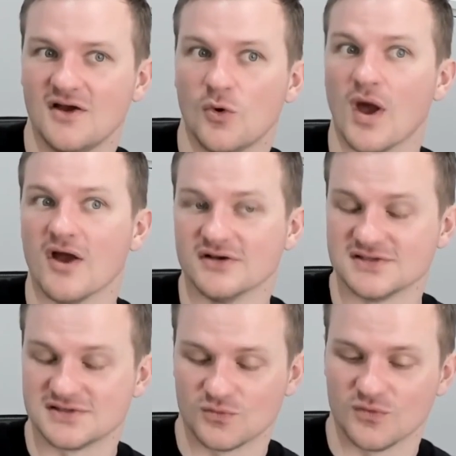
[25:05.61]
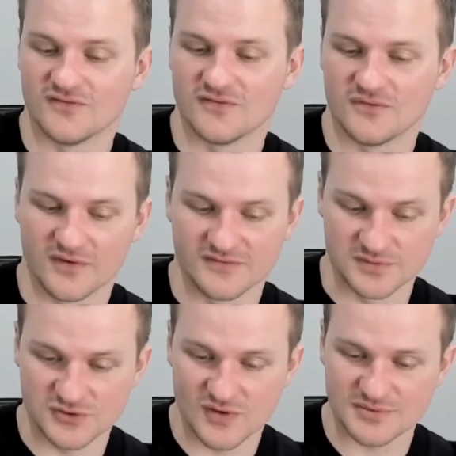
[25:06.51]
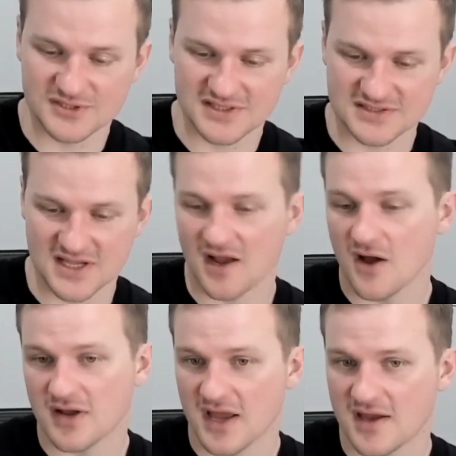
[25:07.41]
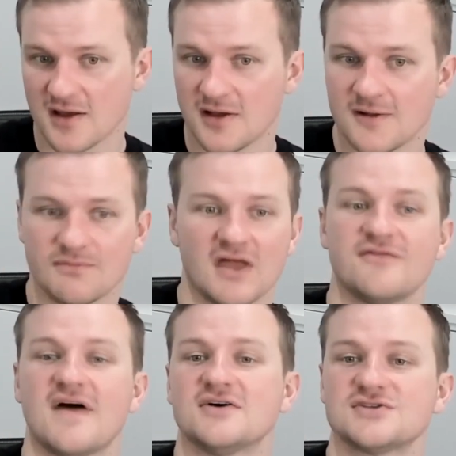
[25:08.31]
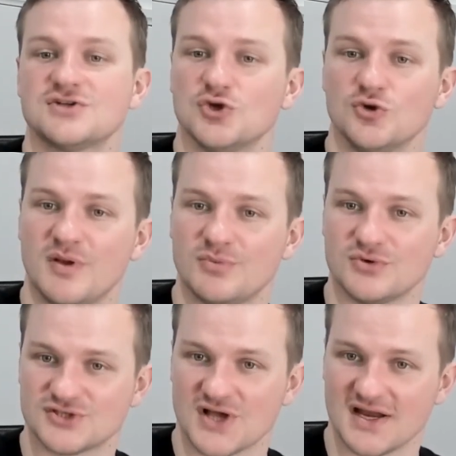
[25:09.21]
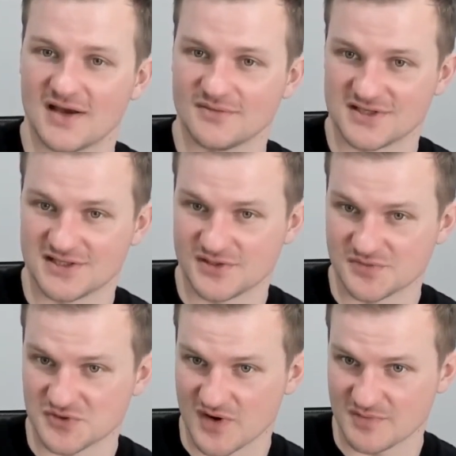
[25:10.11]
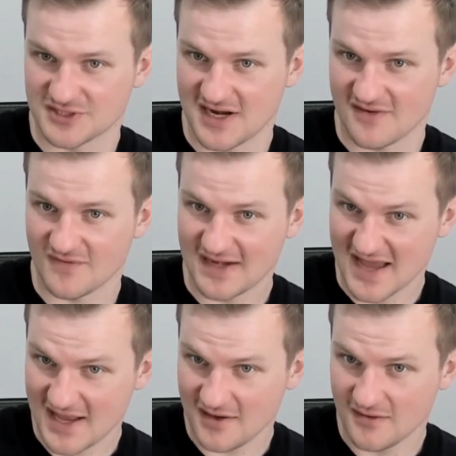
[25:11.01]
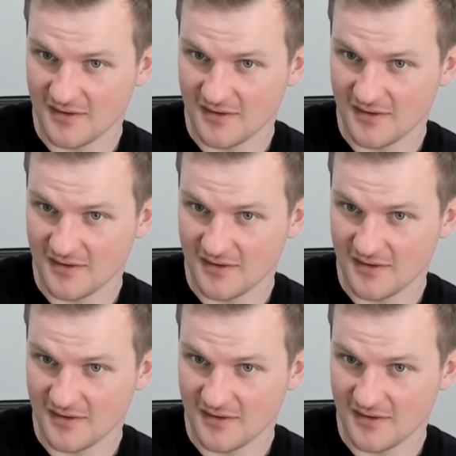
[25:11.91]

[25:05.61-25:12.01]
Whereas with subscription, is like, okay, 1,000 new people sign up to the subscription every day.